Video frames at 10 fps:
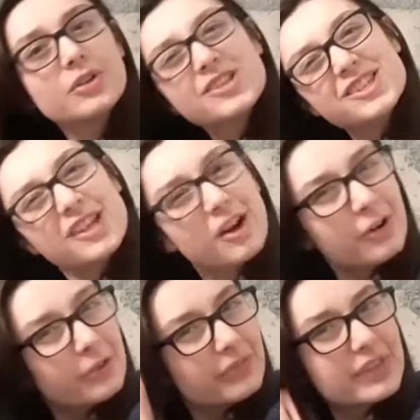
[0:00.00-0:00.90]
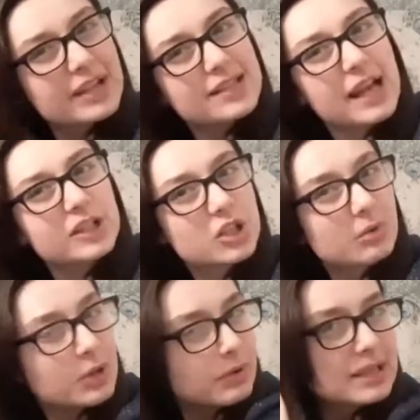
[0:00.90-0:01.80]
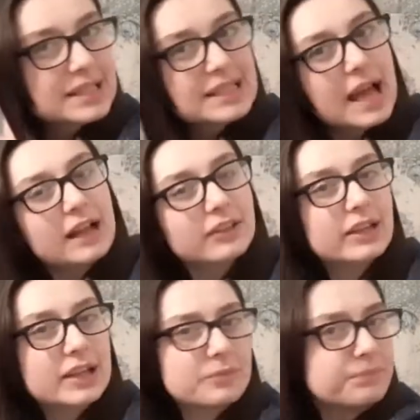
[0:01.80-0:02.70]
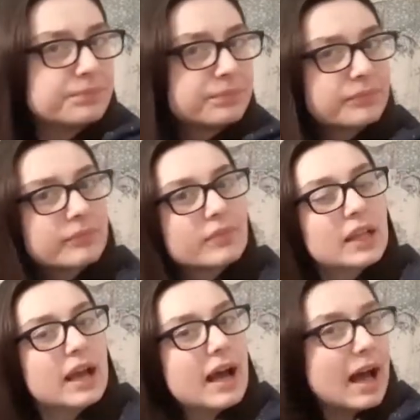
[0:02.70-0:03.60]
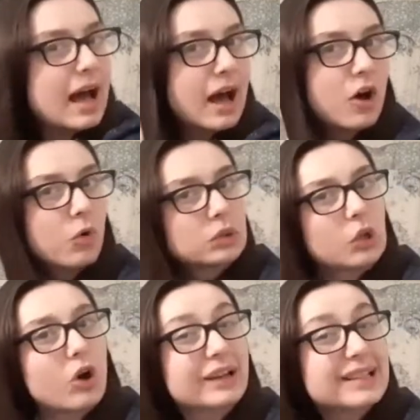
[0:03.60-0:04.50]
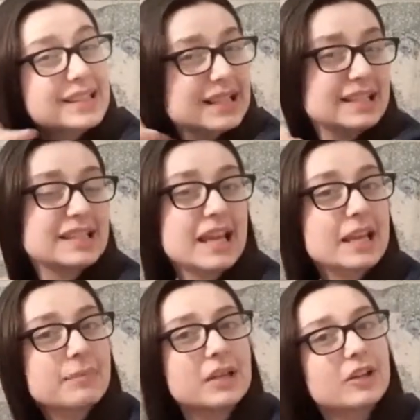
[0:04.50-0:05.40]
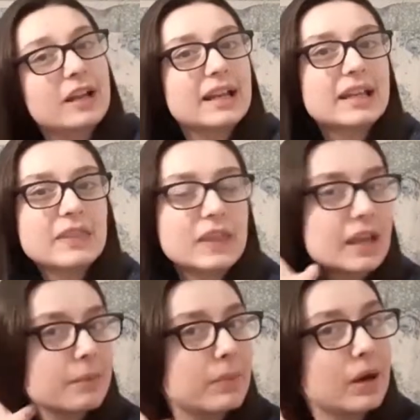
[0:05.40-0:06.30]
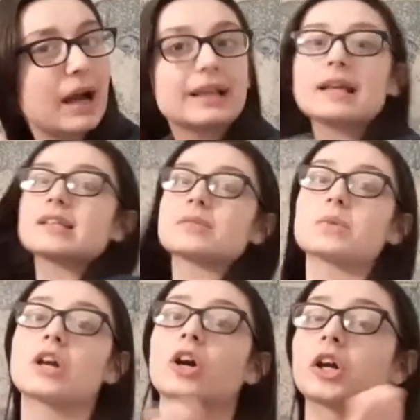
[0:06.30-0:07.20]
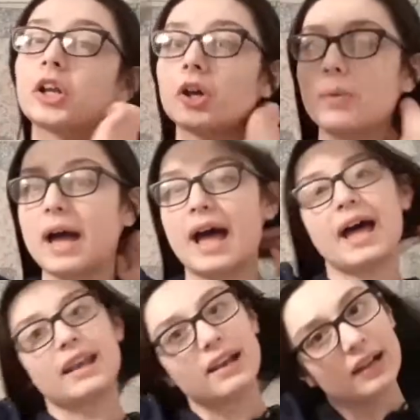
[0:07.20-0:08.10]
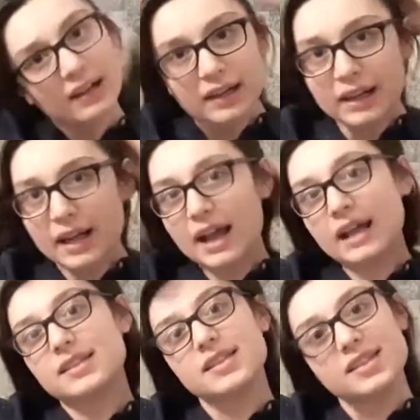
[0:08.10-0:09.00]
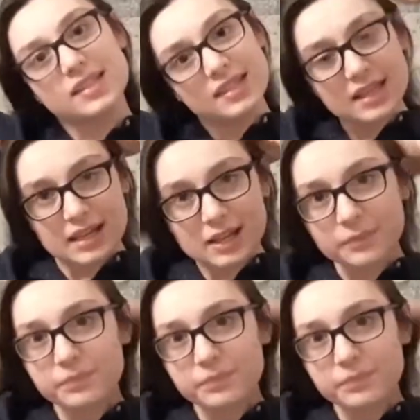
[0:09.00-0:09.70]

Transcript: So this, I don't know exactly how long it's gonna take me or anything, but I guess we are gonna go ahead and see.